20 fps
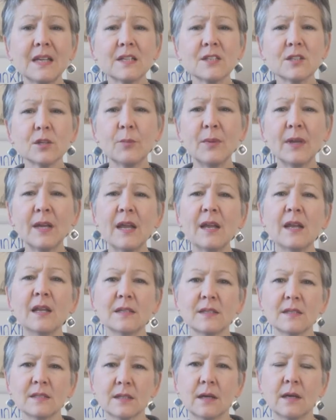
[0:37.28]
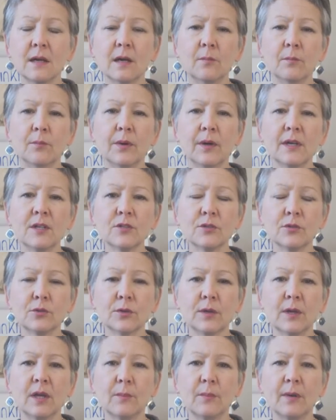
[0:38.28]
I began last time by
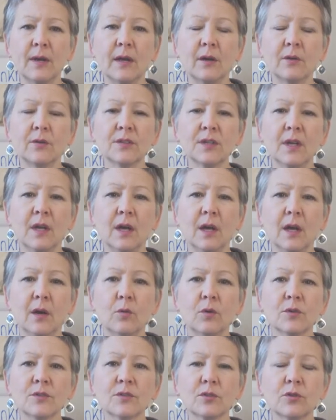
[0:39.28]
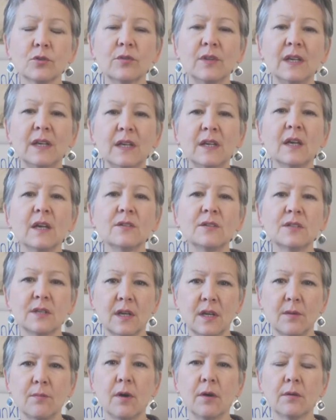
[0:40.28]
talking about what's called the ego
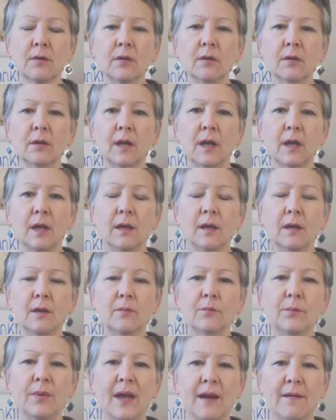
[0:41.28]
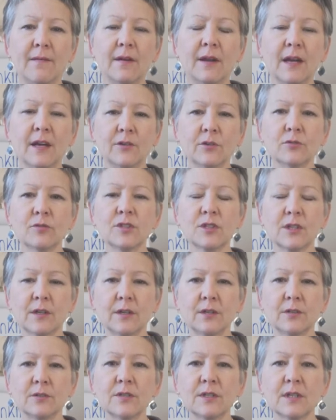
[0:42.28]
state model, parent, adult,
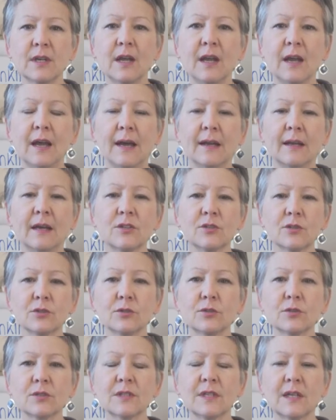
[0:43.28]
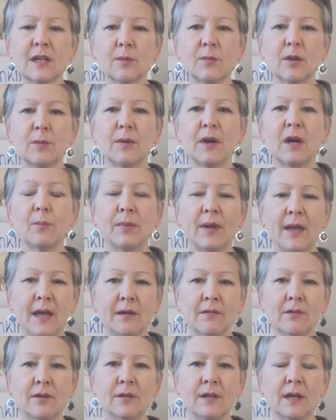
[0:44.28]
child. And I talked a little bit about
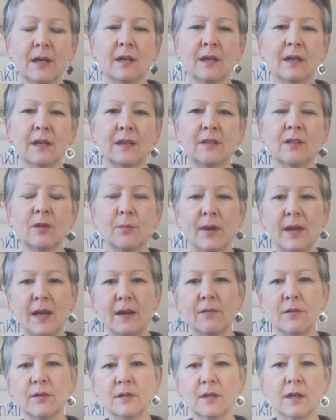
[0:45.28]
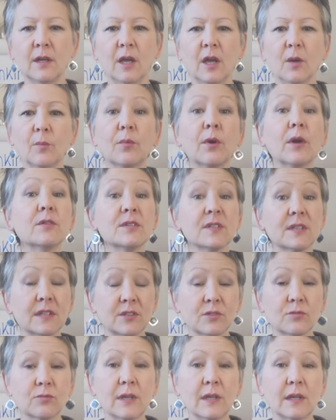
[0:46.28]
parent, and I linked the parent
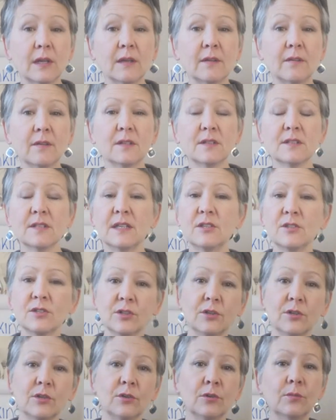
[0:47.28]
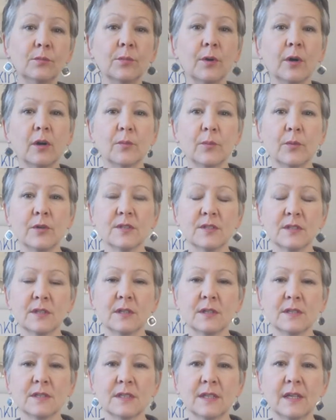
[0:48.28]
process really, that's internal, part of
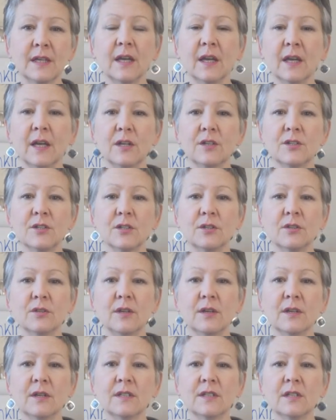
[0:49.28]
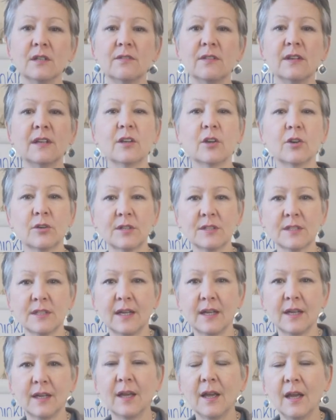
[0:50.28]
personality, to the idea of the inner
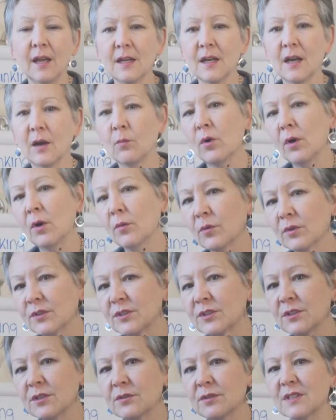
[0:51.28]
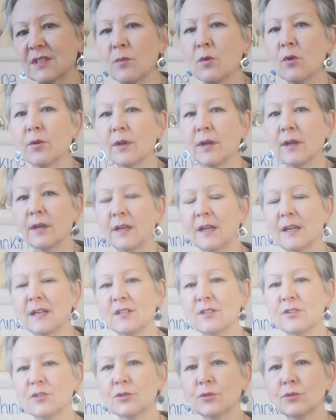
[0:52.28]
critic. And what I want to do this morning
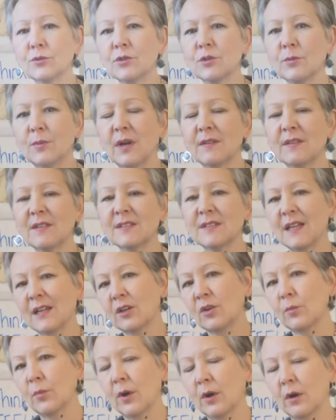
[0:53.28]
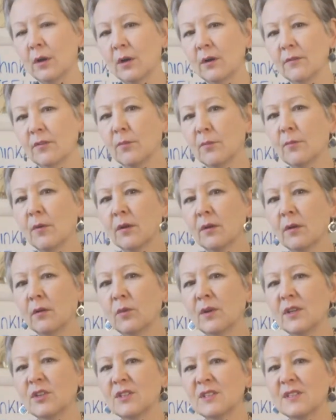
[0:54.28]
is talk to you about the second part of the model,
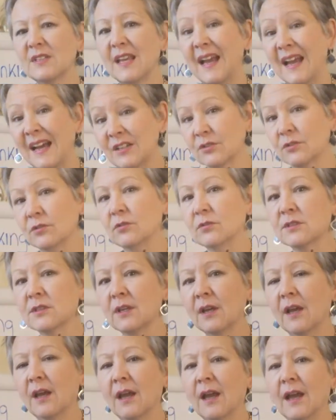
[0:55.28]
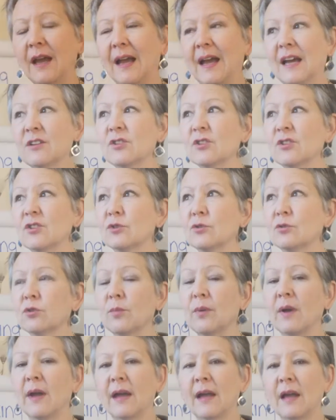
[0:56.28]
which is the adult, and just talk
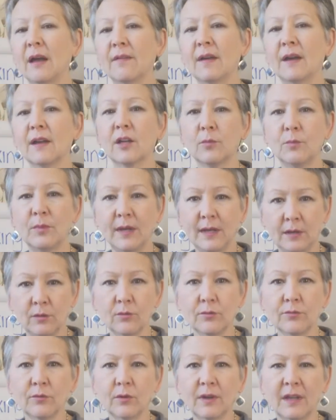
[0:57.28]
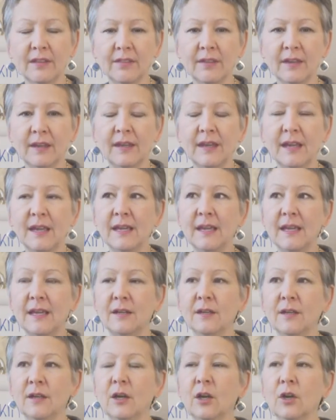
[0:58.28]
about how that can be helpful, I think,
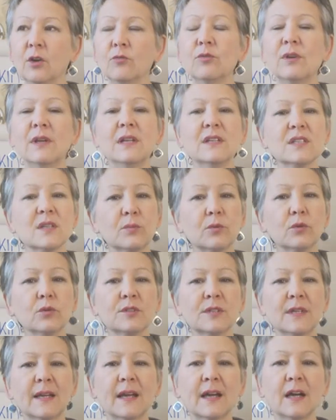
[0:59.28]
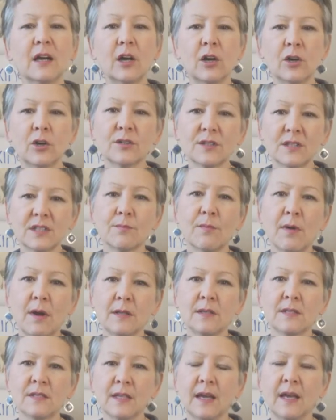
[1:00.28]
in really supporting our artist
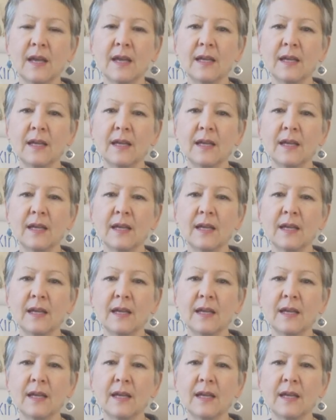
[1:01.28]
mindset